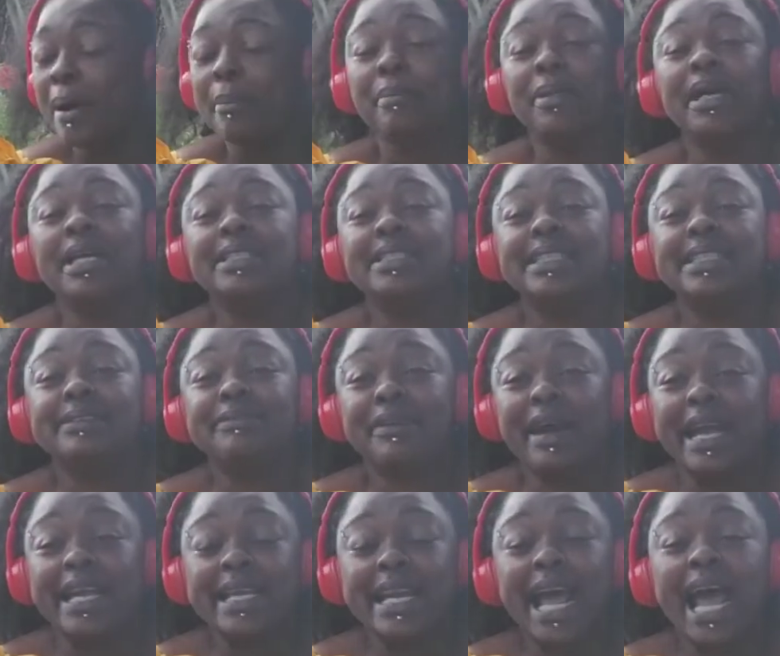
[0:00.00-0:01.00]
But
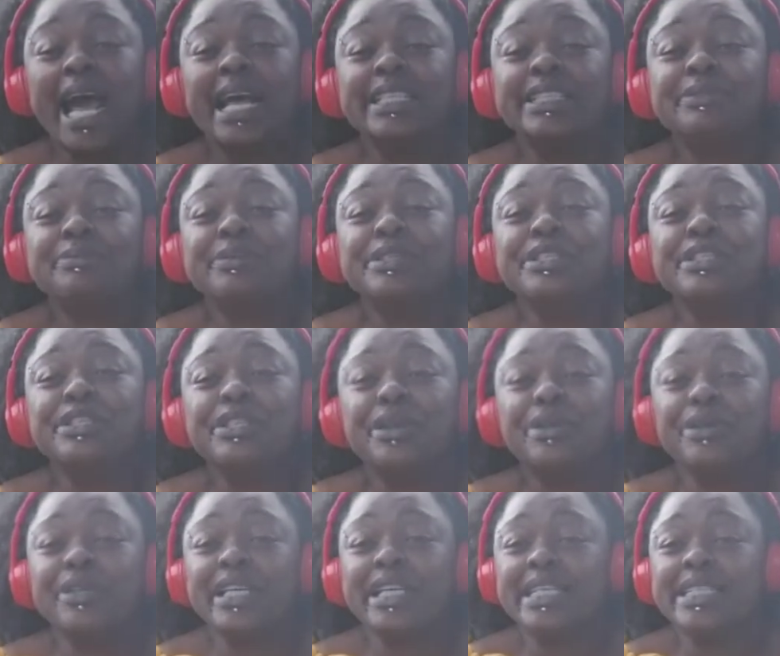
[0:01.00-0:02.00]
right now, I just want to show
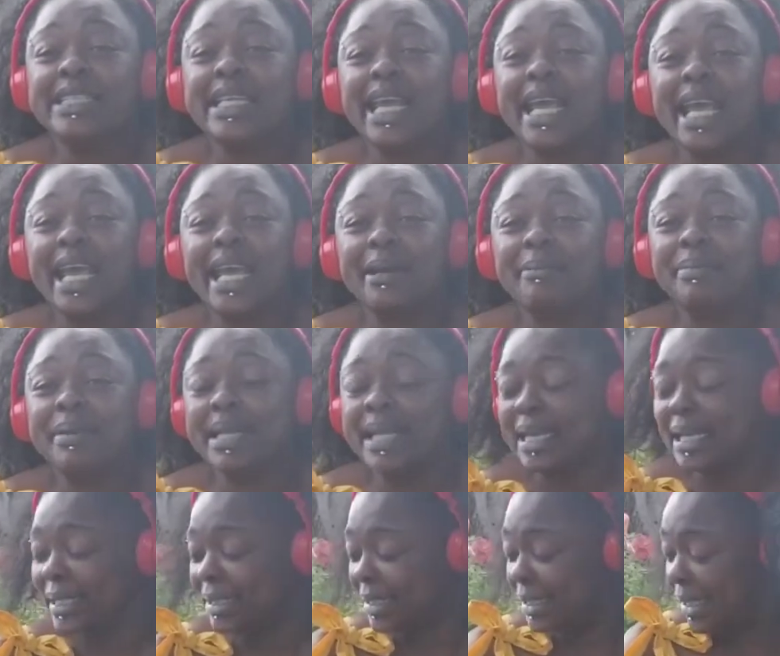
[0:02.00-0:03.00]
you these
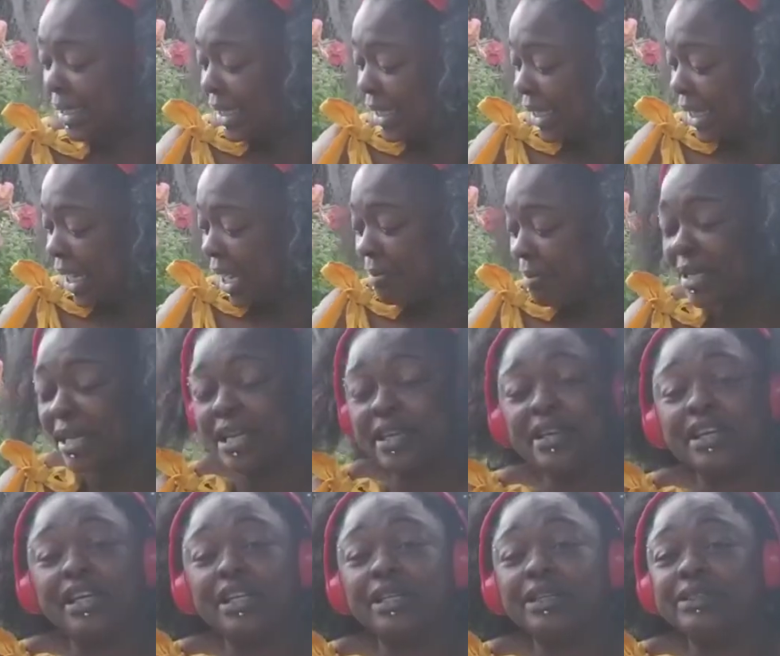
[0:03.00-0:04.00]
eggplants. I'm gonna give you
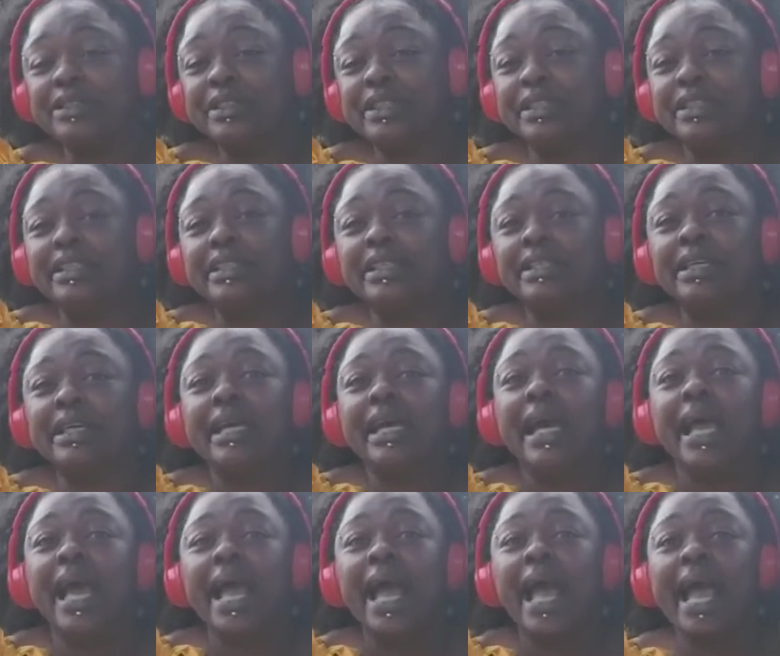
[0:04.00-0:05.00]
a closer look
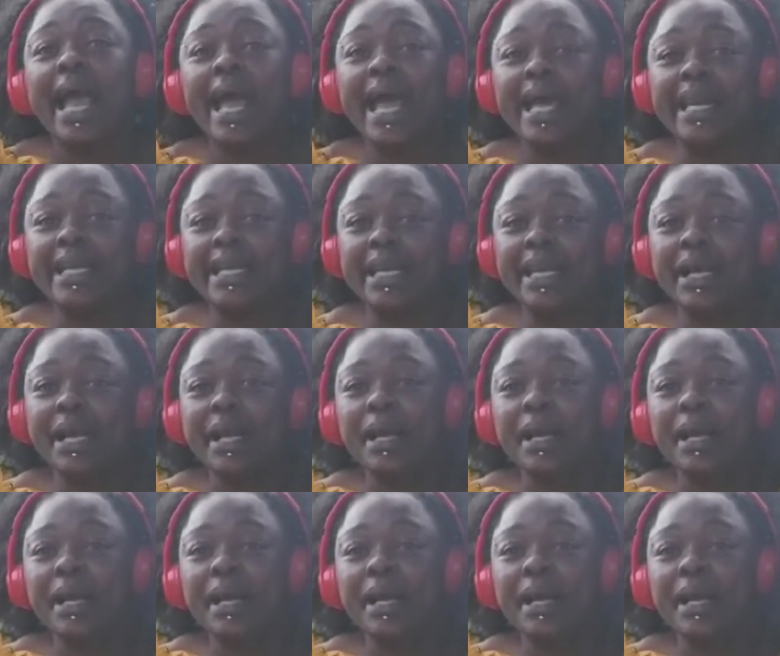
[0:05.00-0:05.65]
at it.